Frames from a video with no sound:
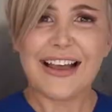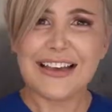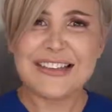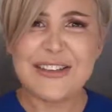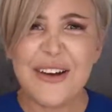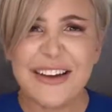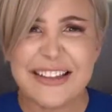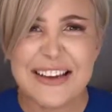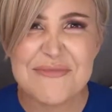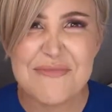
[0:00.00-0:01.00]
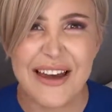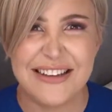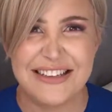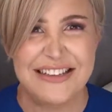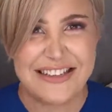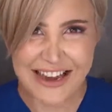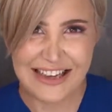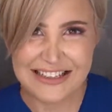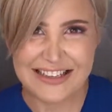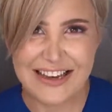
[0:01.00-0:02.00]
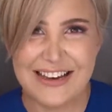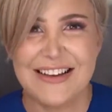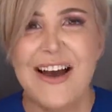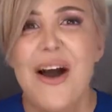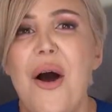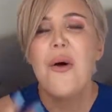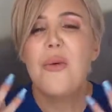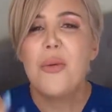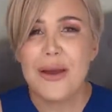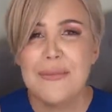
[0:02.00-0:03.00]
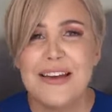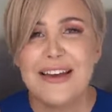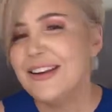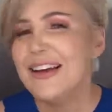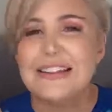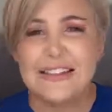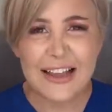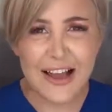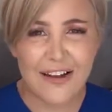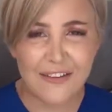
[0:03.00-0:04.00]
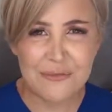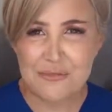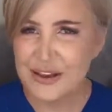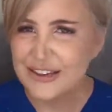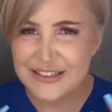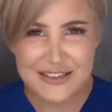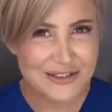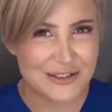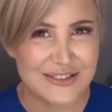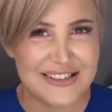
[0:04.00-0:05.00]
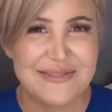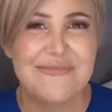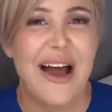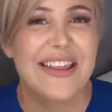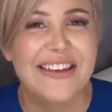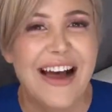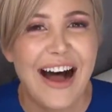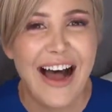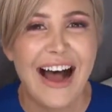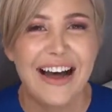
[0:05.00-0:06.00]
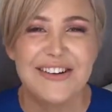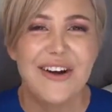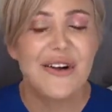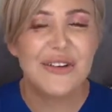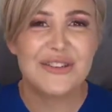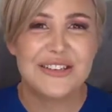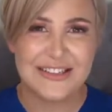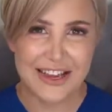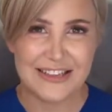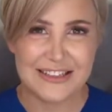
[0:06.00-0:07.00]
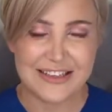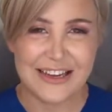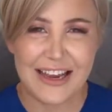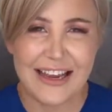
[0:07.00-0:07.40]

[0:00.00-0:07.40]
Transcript: Is there anything better than dancing? Women love being seduced by the art of dancing.